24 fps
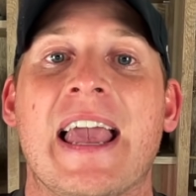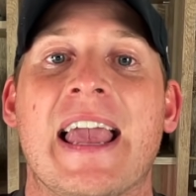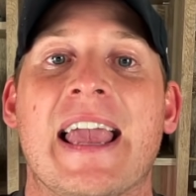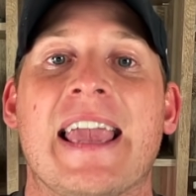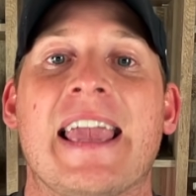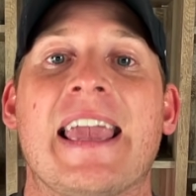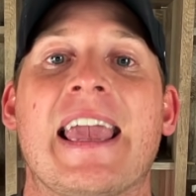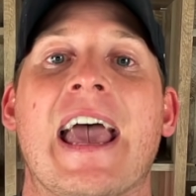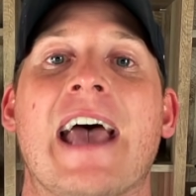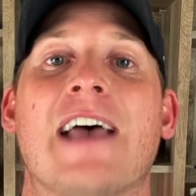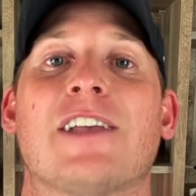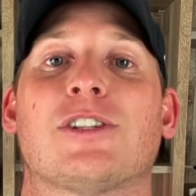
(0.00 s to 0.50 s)

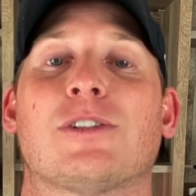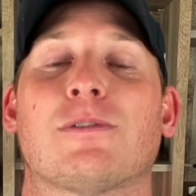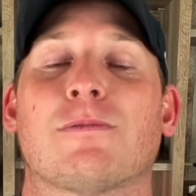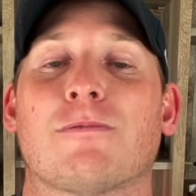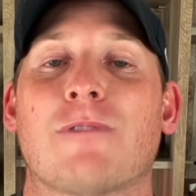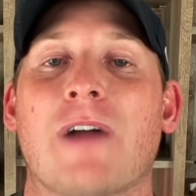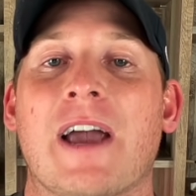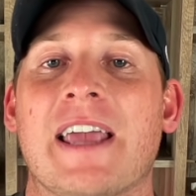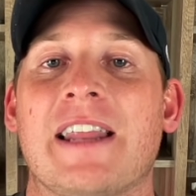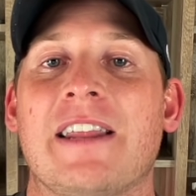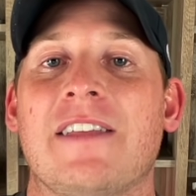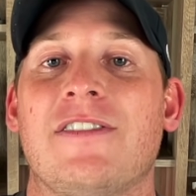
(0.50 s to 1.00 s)
He has
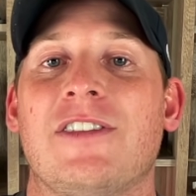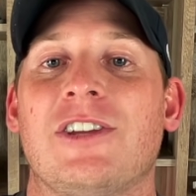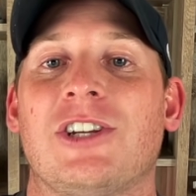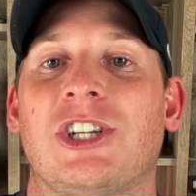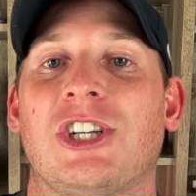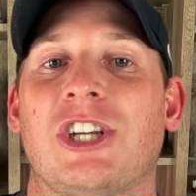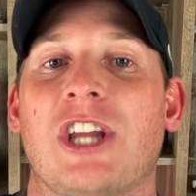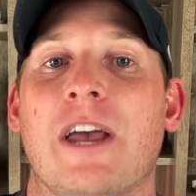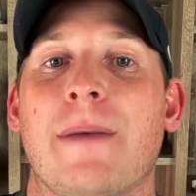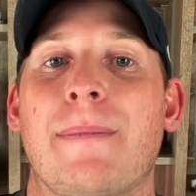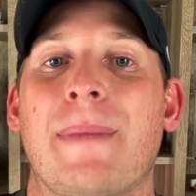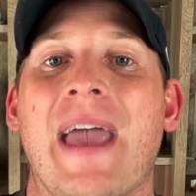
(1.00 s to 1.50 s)
righted the
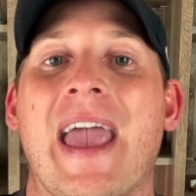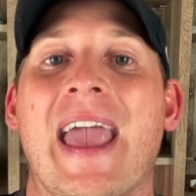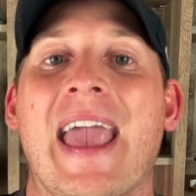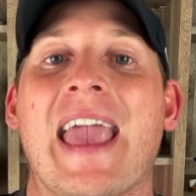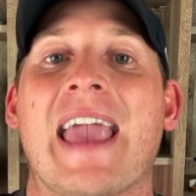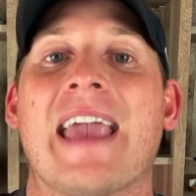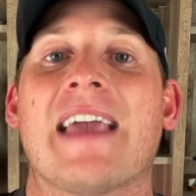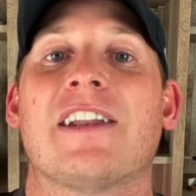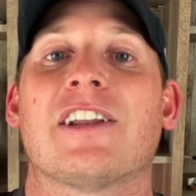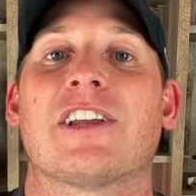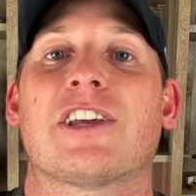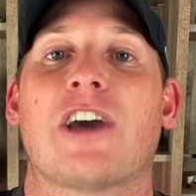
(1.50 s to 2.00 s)
ship
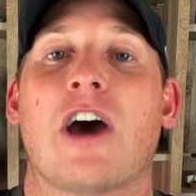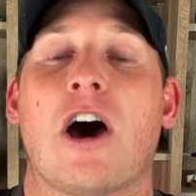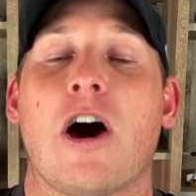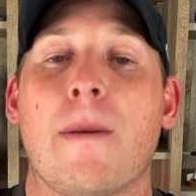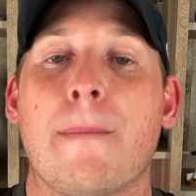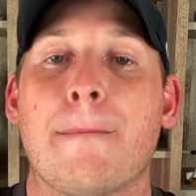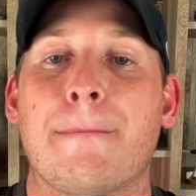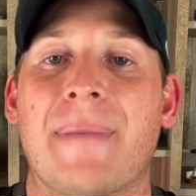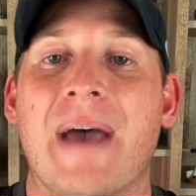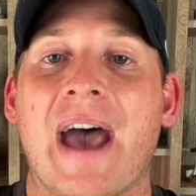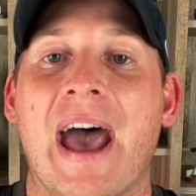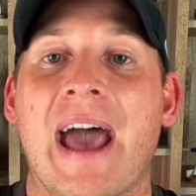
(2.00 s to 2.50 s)
and
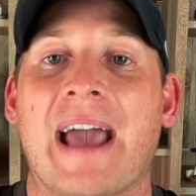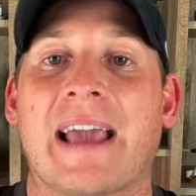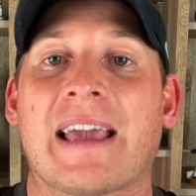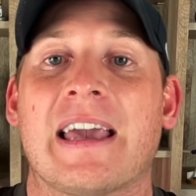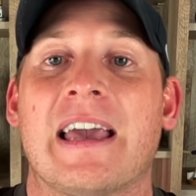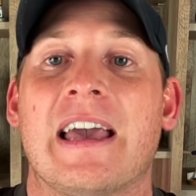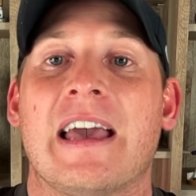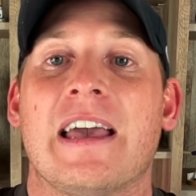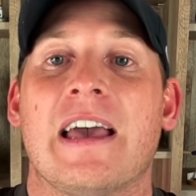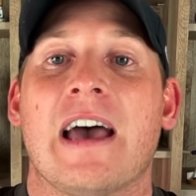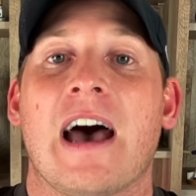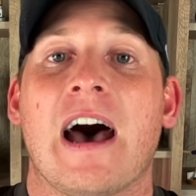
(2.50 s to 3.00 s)
come back
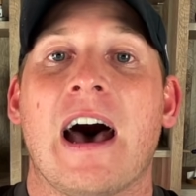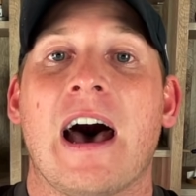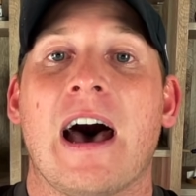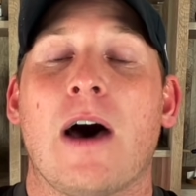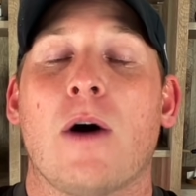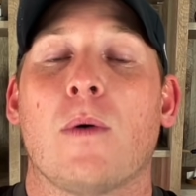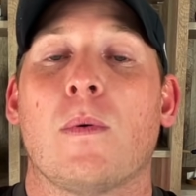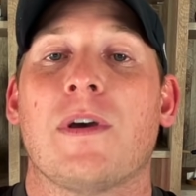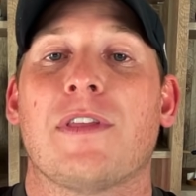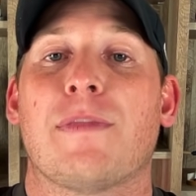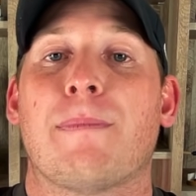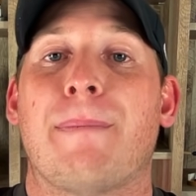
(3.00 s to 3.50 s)

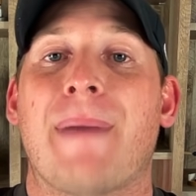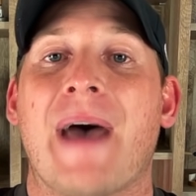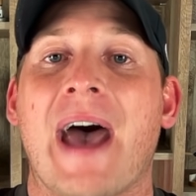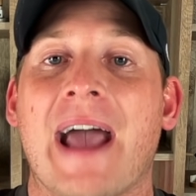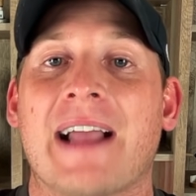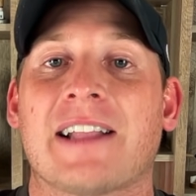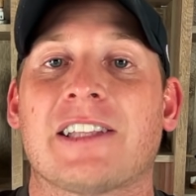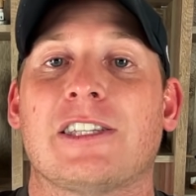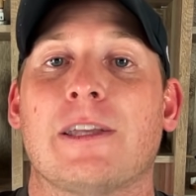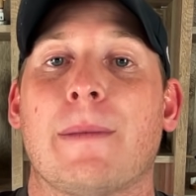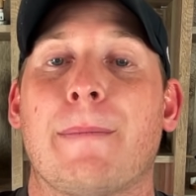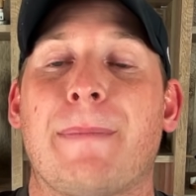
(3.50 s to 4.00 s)
uh, with
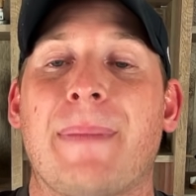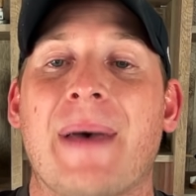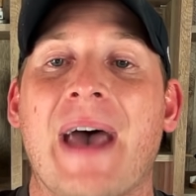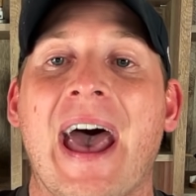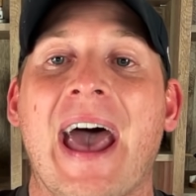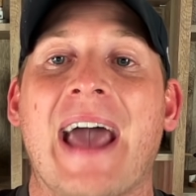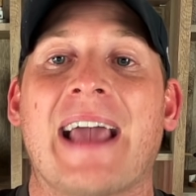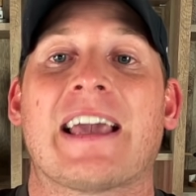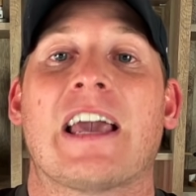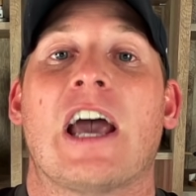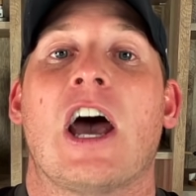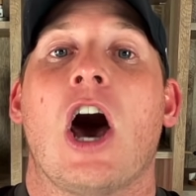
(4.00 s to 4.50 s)
back to
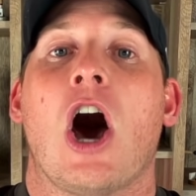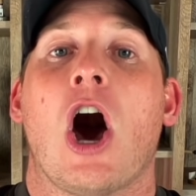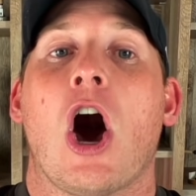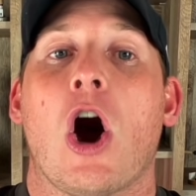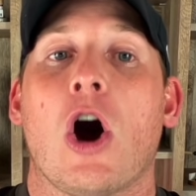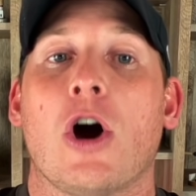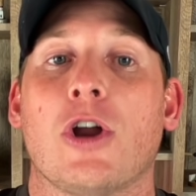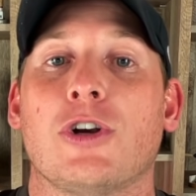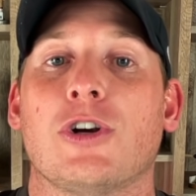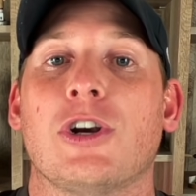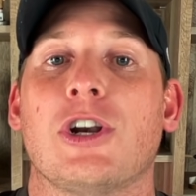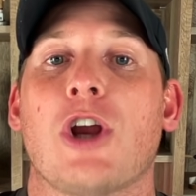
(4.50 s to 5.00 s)
back
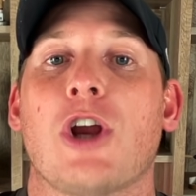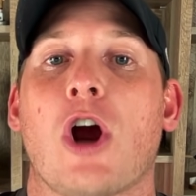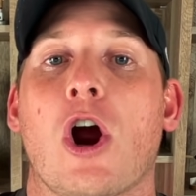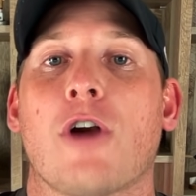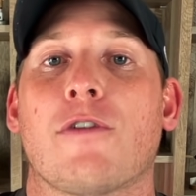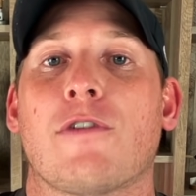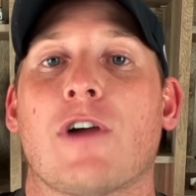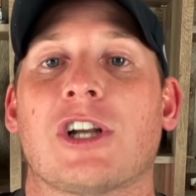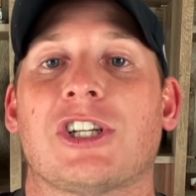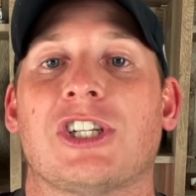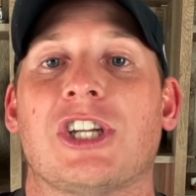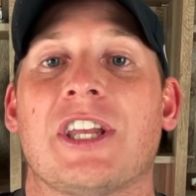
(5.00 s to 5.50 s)
100 yard
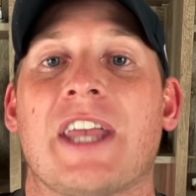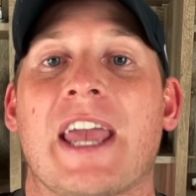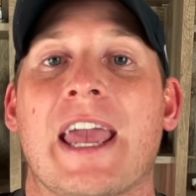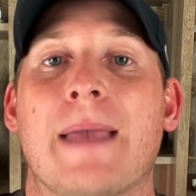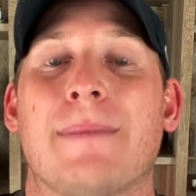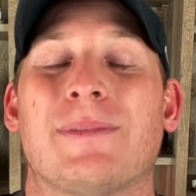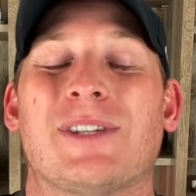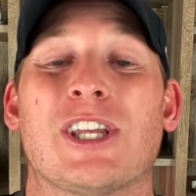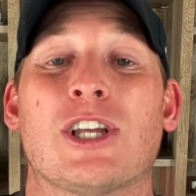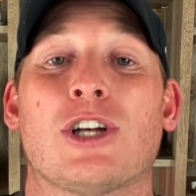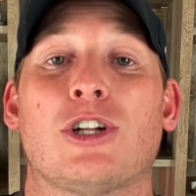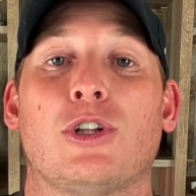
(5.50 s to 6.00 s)
rushing
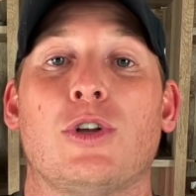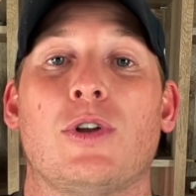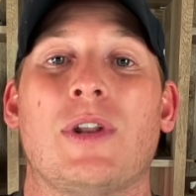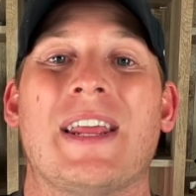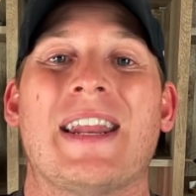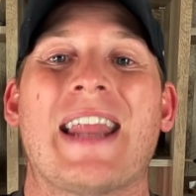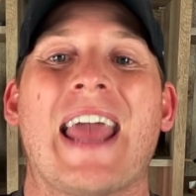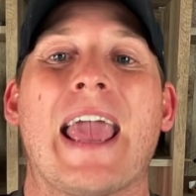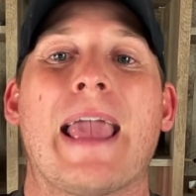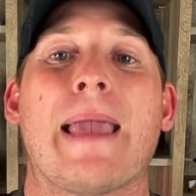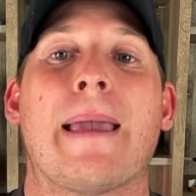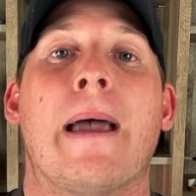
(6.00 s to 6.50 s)
games, including
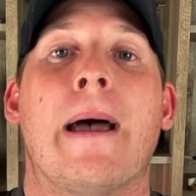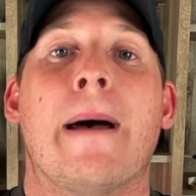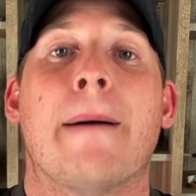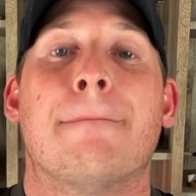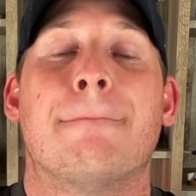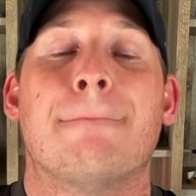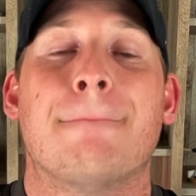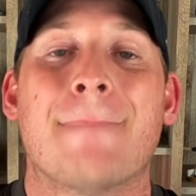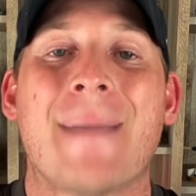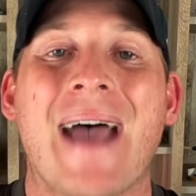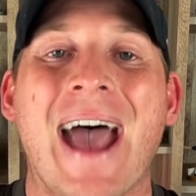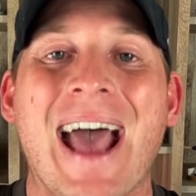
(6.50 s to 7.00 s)
a
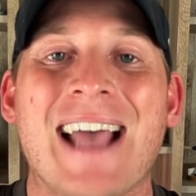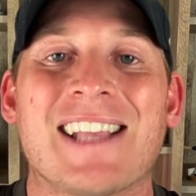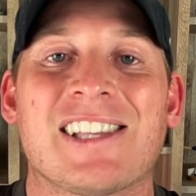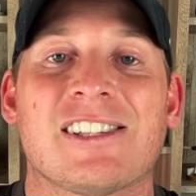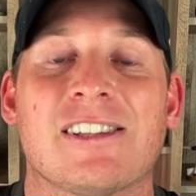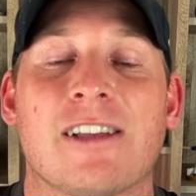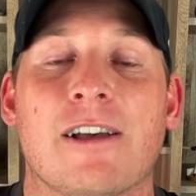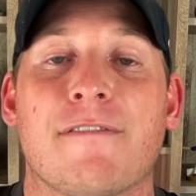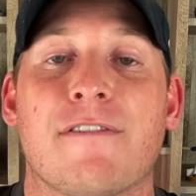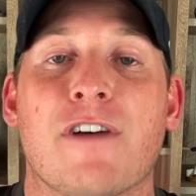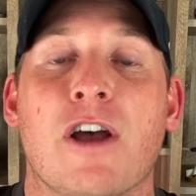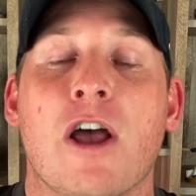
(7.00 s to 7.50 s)

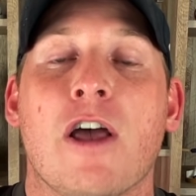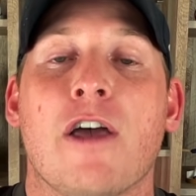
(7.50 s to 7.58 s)
massive